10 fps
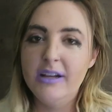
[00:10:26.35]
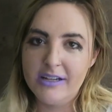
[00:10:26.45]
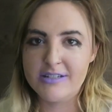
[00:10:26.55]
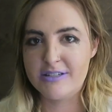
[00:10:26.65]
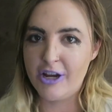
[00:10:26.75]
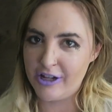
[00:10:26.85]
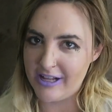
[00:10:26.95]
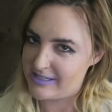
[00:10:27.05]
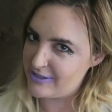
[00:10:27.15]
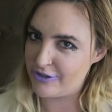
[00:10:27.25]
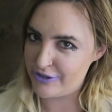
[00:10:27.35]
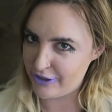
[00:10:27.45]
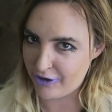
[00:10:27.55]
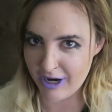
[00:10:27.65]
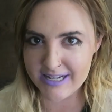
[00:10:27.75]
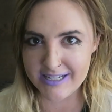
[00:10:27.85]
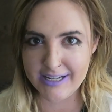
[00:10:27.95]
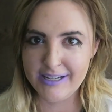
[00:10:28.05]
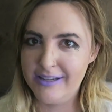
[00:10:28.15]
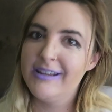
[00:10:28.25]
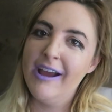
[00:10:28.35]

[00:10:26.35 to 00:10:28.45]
Because sunglasses are so crazy.